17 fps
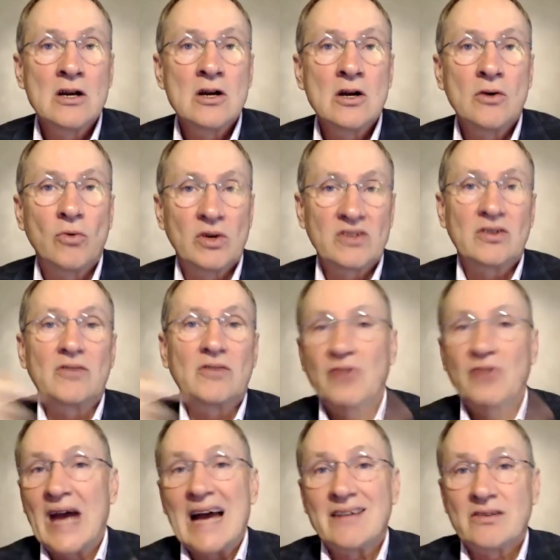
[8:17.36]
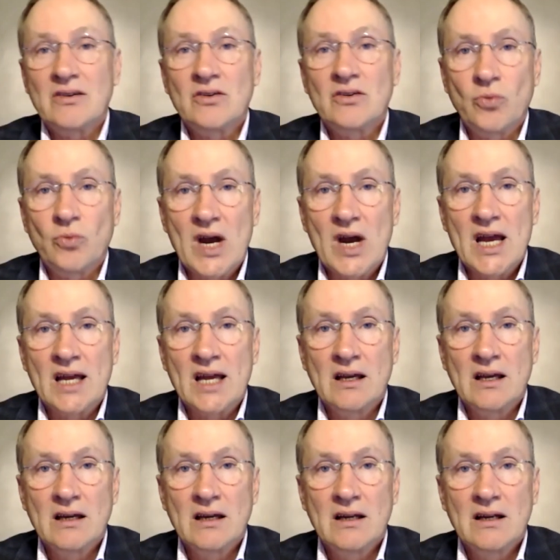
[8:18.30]
what's the fastest way
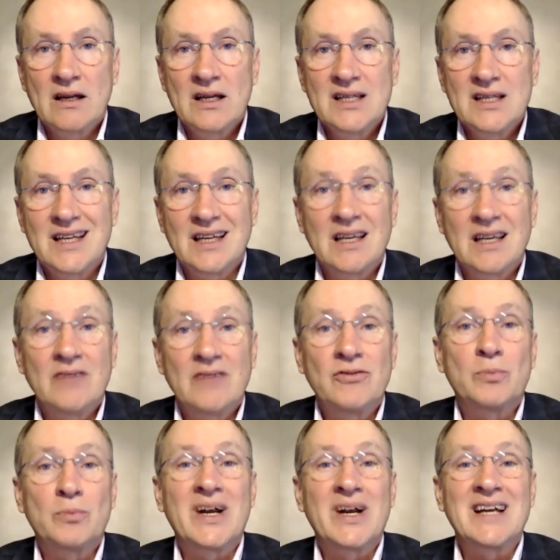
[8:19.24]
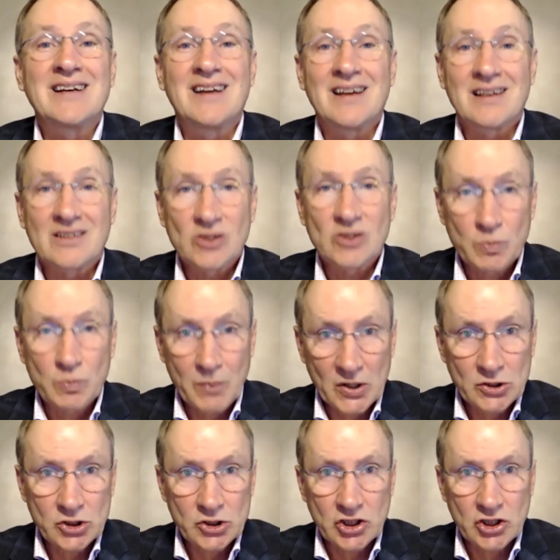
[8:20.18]
to give your brain
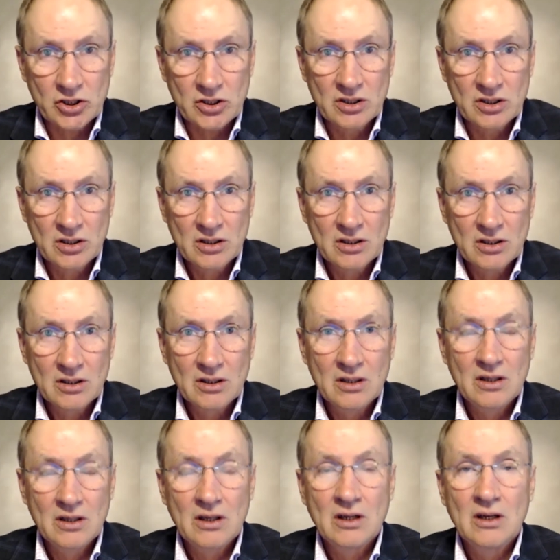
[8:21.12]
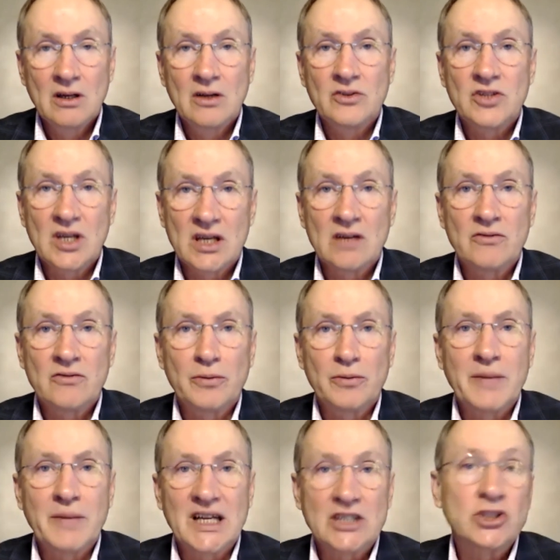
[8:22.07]
exposure to
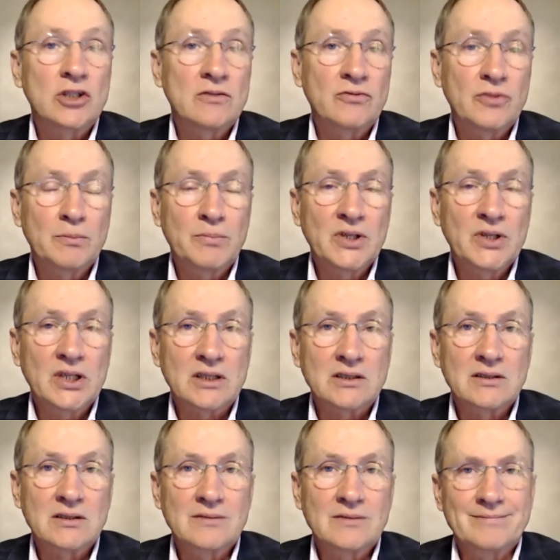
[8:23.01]
information from books?